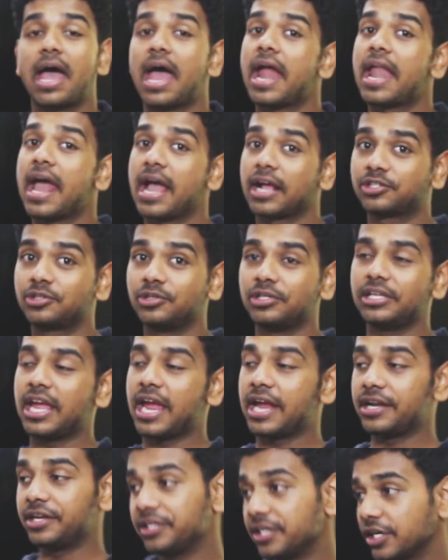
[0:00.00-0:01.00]
had actually
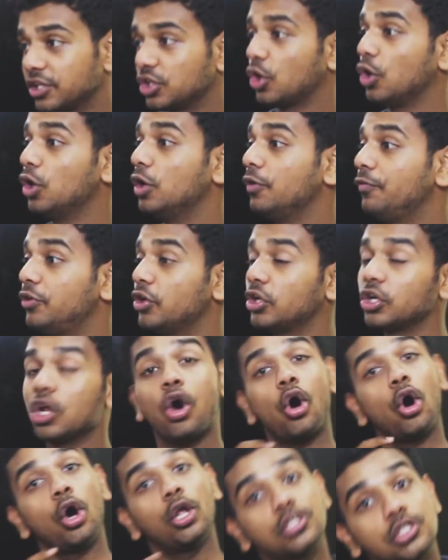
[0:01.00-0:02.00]
edited the whole video and
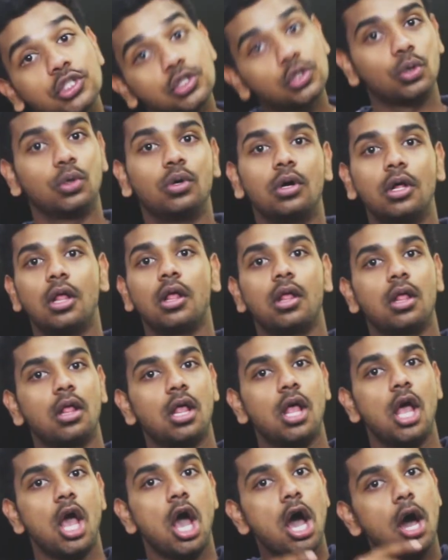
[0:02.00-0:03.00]
also
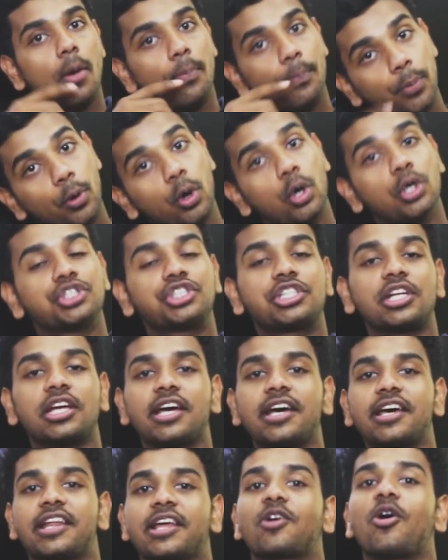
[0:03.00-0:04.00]
post
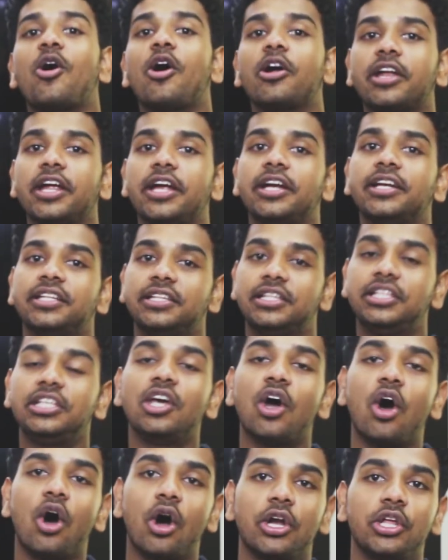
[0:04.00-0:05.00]
recorded the
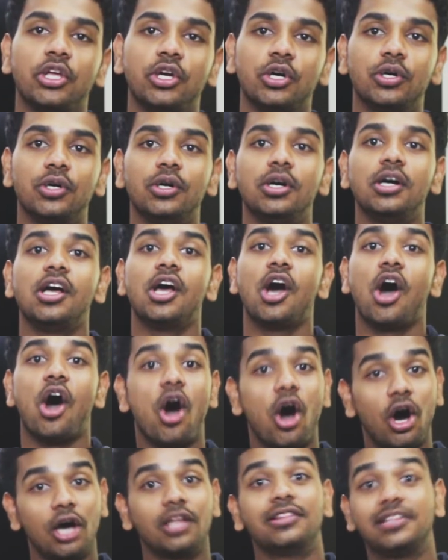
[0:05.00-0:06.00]
audio
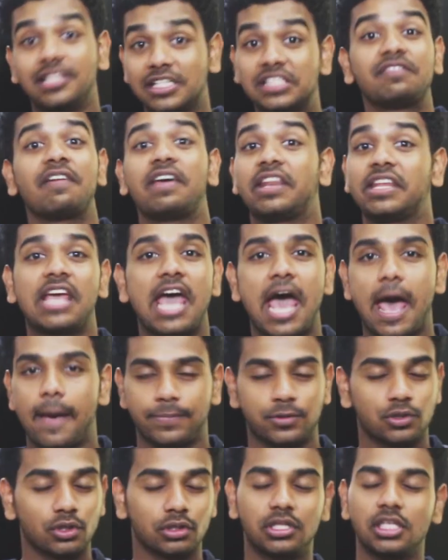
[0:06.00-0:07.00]
on this very
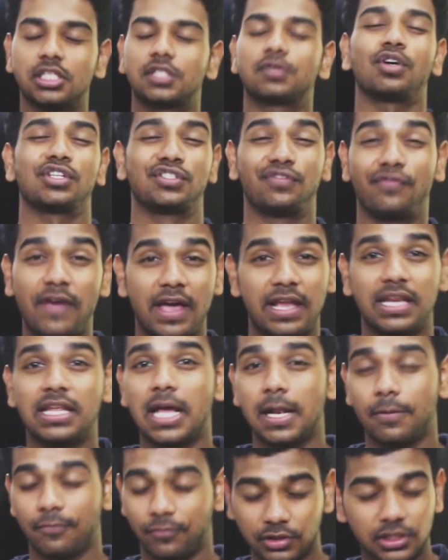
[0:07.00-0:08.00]
app. So this was very
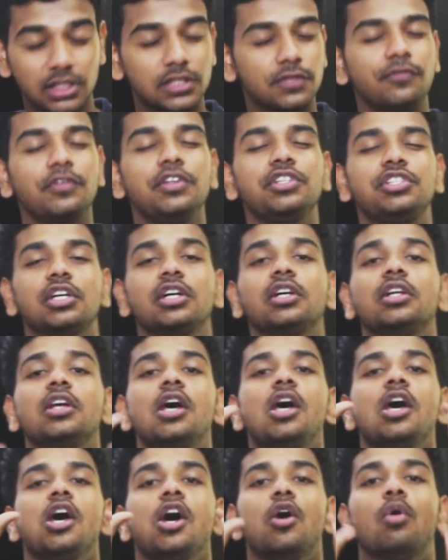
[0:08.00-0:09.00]
helpful. This feature
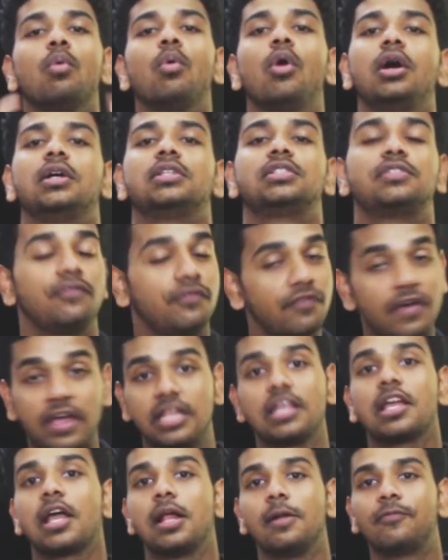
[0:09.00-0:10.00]
was
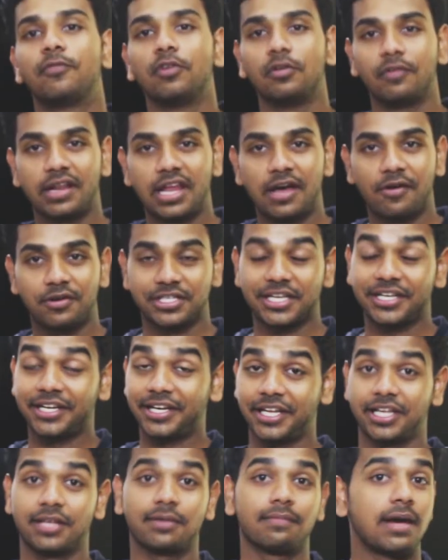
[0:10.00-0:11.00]
very helpful when I was
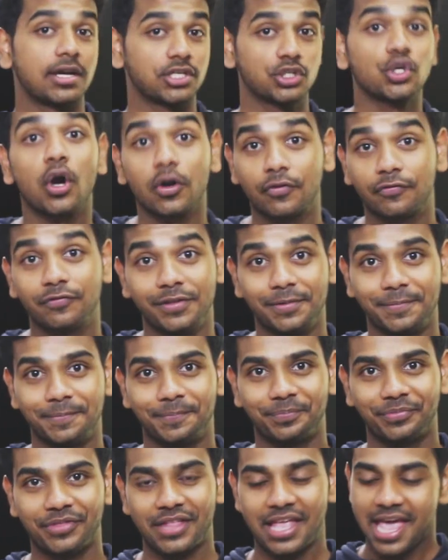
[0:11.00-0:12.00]
editing my short film.
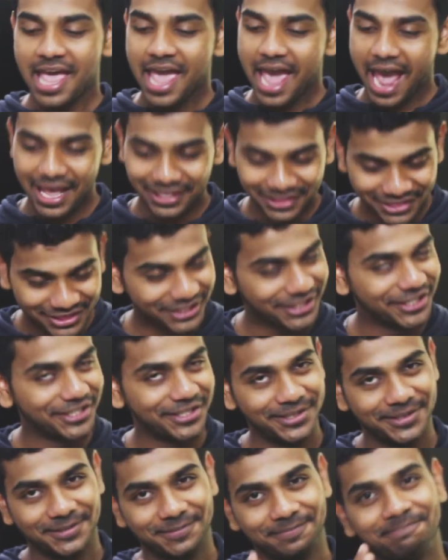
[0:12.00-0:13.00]
And
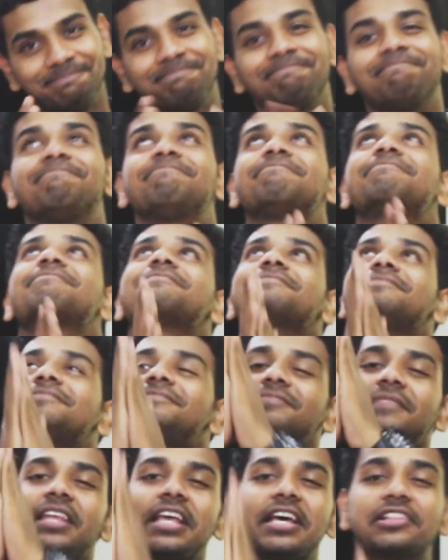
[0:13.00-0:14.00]
third,
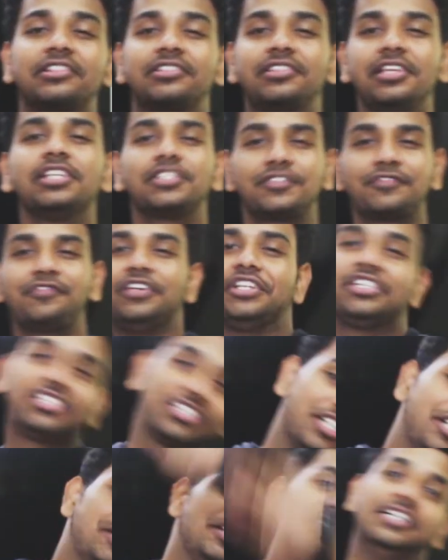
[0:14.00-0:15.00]
this
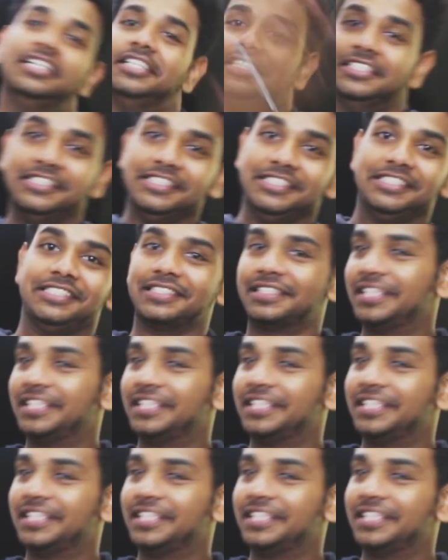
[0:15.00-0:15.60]
feature is